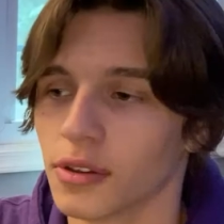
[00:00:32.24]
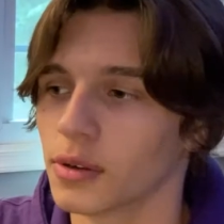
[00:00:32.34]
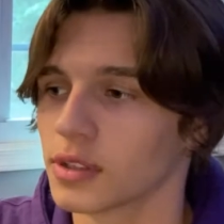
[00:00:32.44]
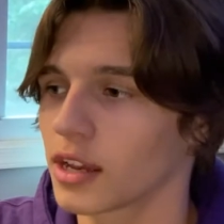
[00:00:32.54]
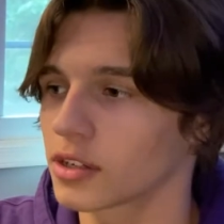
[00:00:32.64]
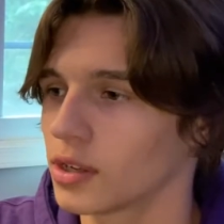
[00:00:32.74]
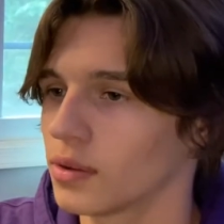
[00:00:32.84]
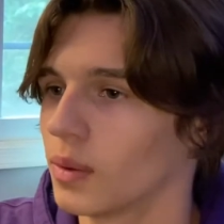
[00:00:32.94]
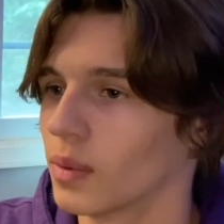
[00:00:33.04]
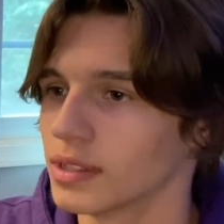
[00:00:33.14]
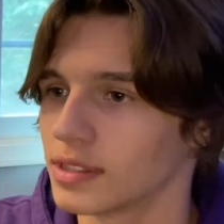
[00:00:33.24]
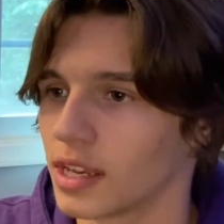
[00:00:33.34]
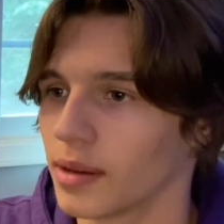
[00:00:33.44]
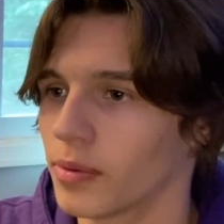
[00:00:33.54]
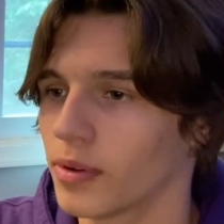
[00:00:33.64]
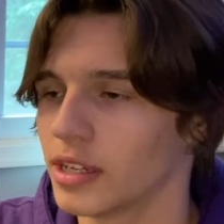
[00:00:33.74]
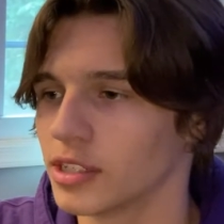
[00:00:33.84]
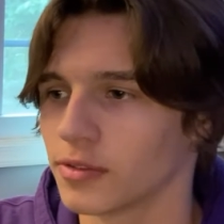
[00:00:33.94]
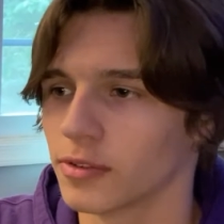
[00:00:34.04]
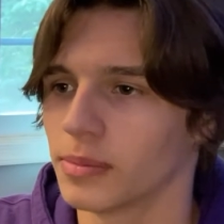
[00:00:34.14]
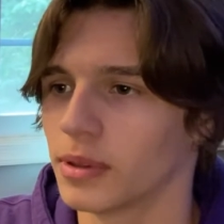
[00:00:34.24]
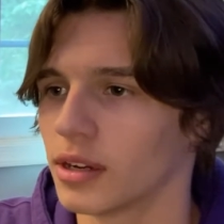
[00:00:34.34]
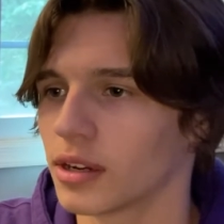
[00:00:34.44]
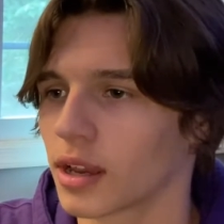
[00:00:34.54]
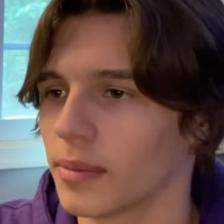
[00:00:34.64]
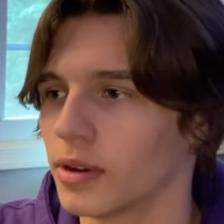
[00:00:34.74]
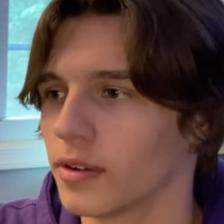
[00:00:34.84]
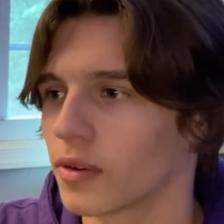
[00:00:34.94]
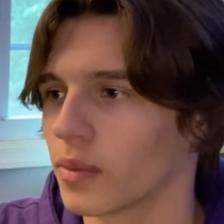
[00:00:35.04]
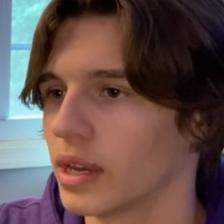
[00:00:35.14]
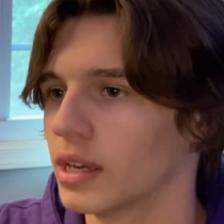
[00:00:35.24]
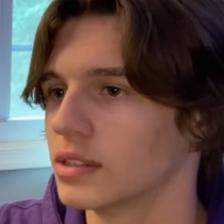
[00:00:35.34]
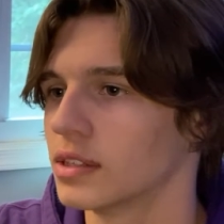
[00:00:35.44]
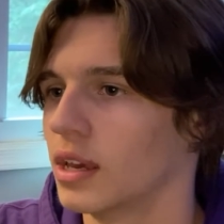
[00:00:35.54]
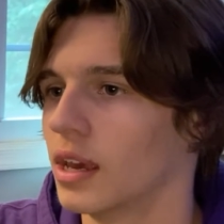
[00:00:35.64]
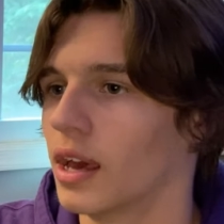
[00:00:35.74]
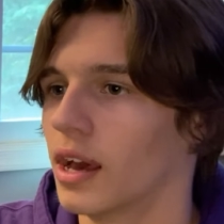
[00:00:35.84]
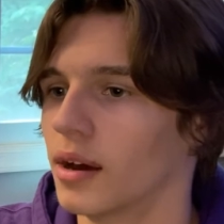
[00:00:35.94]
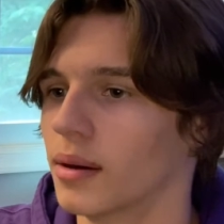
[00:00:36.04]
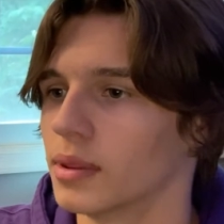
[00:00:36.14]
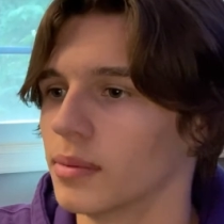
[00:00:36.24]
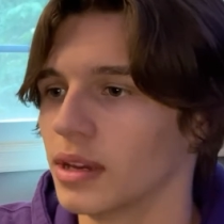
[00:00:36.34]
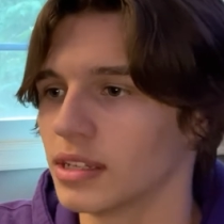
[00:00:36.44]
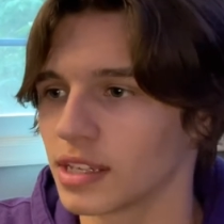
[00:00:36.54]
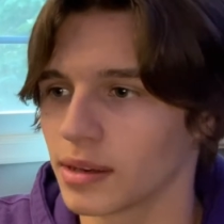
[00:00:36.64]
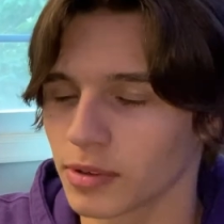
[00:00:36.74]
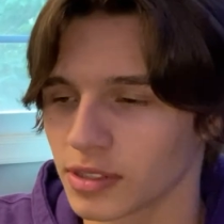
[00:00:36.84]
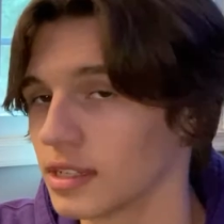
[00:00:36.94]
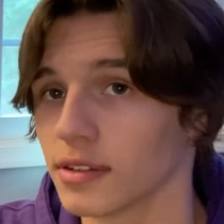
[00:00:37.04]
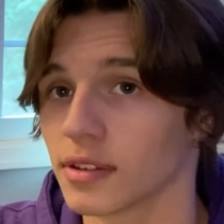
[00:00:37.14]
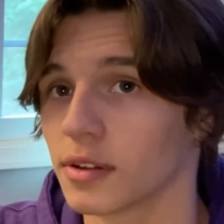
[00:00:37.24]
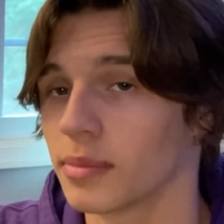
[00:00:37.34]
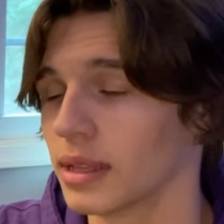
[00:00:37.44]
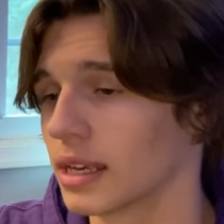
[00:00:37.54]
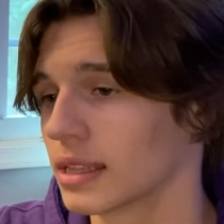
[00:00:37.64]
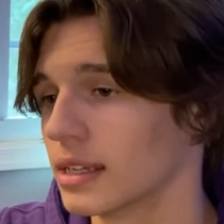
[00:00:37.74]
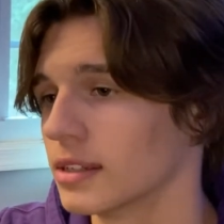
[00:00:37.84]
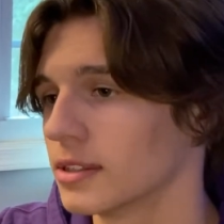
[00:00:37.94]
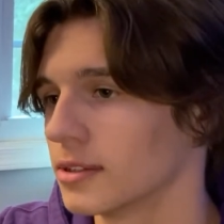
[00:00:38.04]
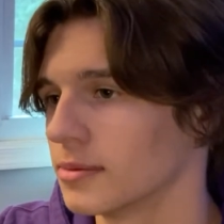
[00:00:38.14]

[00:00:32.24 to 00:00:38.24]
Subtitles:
there's actually only one sample. I just flipped it in a couple different ways. The bass sample sounds a little bit like this.